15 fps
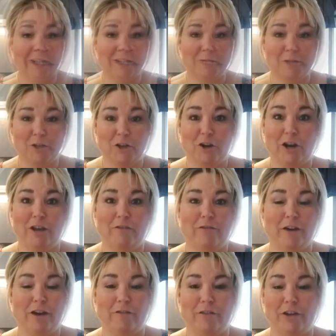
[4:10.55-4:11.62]
It's been a great
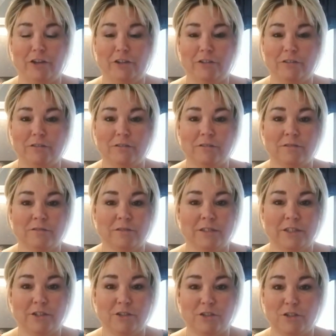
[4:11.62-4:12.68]
five years.
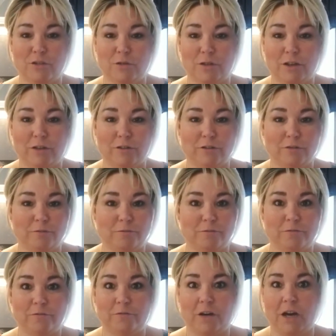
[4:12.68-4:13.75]
Here's to another
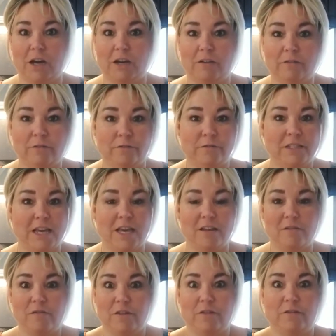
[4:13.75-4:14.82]
five,
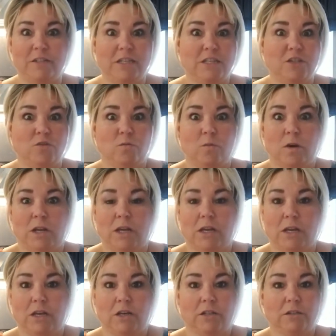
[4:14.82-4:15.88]
ten, fifteen, twenty
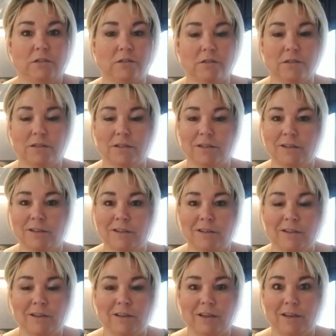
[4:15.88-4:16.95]
years
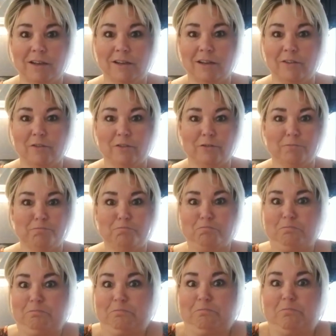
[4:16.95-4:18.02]
and another
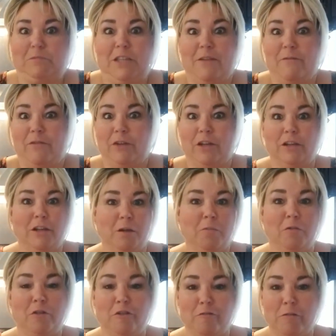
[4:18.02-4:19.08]
infinite
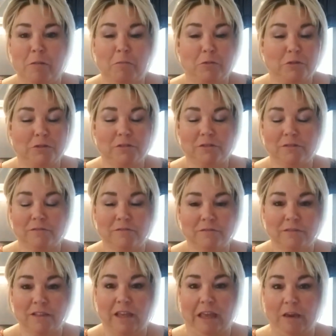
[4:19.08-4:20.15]
number of members.
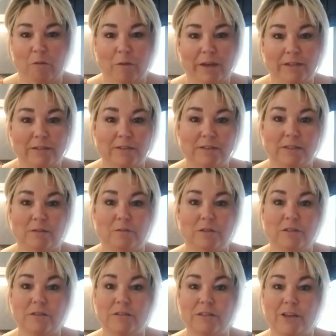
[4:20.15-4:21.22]
Can't wait to see
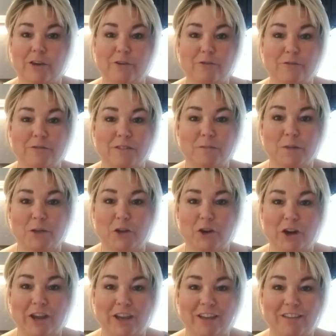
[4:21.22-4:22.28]
where this goes. It's been
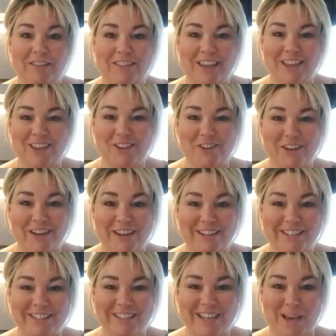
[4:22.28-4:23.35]
great. Thank you
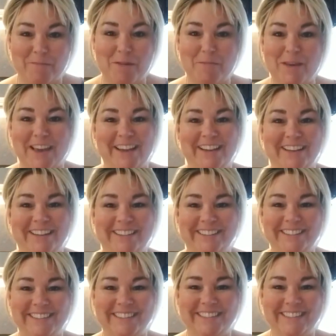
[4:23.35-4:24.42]
guys. Happy painting.
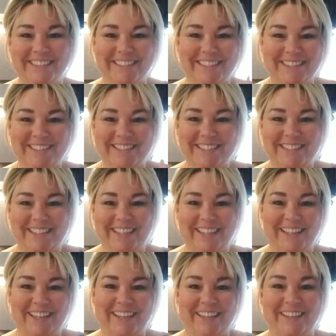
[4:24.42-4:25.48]

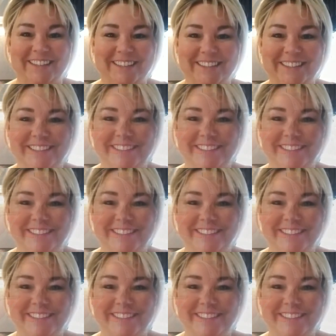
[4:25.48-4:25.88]
Yeah.